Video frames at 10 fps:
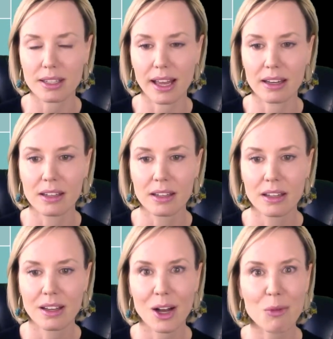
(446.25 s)
And
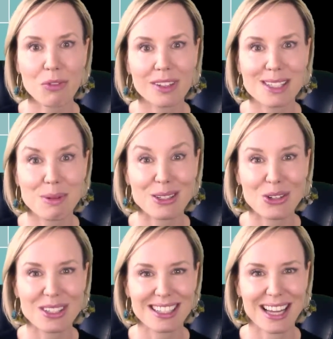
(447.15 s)
hopefully
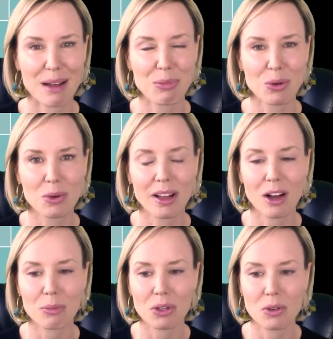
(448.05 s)
Spencer's example will
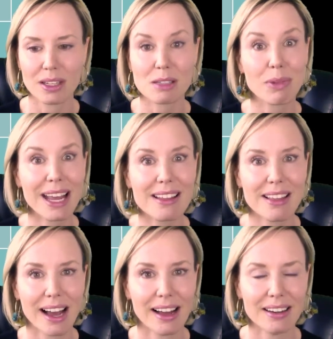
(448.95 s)
help you explain
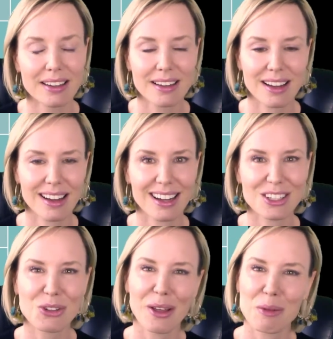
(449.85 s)
that
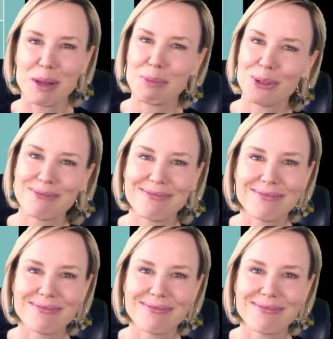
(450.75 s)
to other people.